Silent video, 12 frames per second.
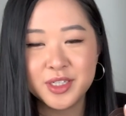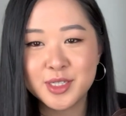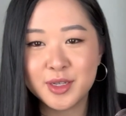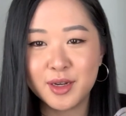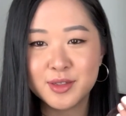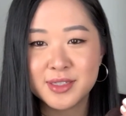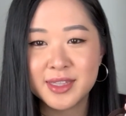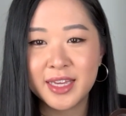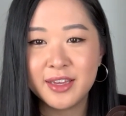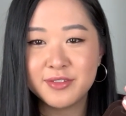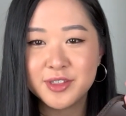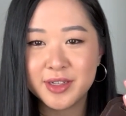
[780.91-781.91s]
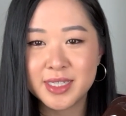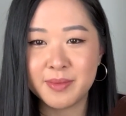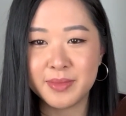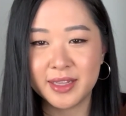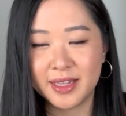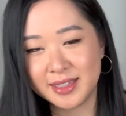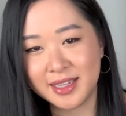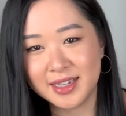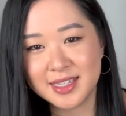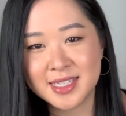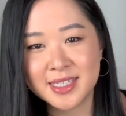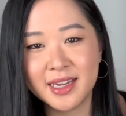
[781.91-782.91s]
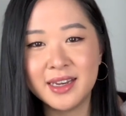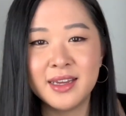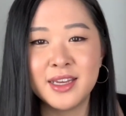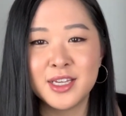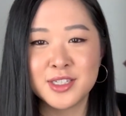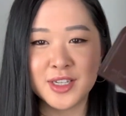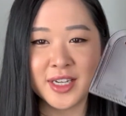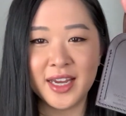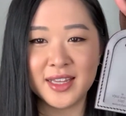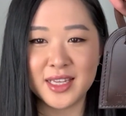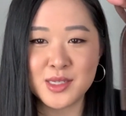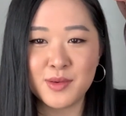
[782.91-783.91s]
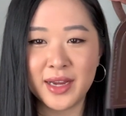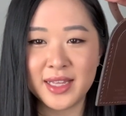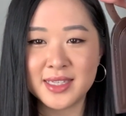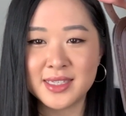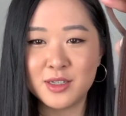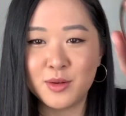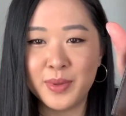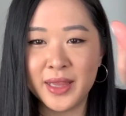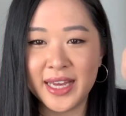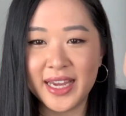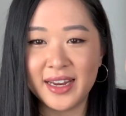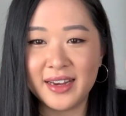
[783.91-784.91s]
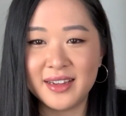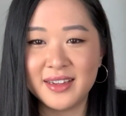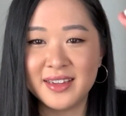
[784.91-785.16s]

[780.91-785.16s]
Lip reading: So I was thinking of doing something like that instead. So yeah, that's why it's still plain.